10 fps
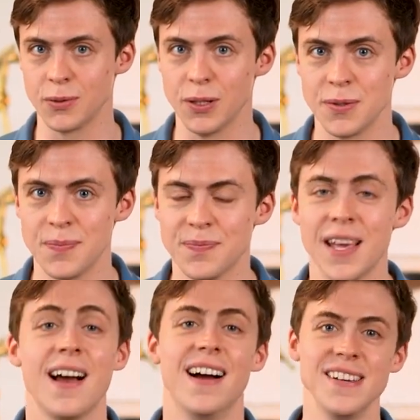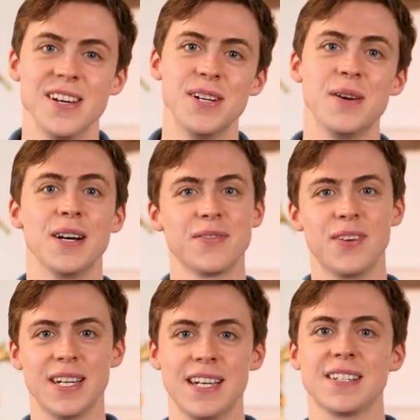growth. I know us
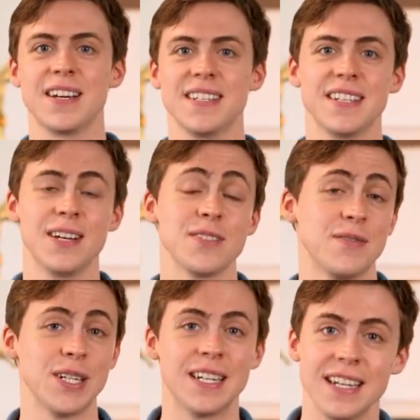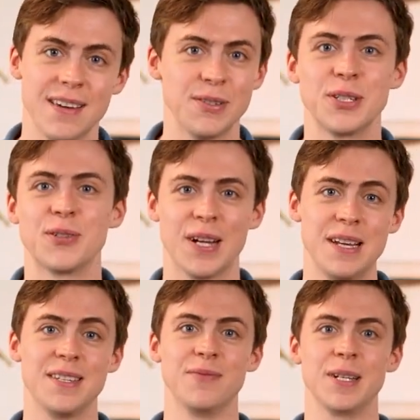finance guys and girls are very clever and
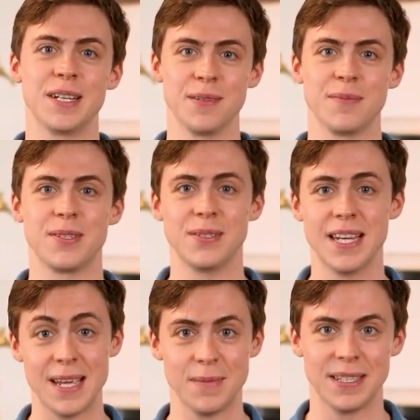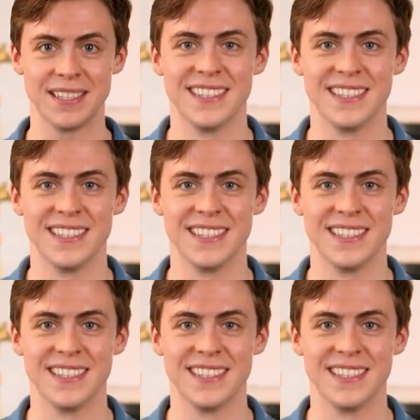creative when it comes to naming.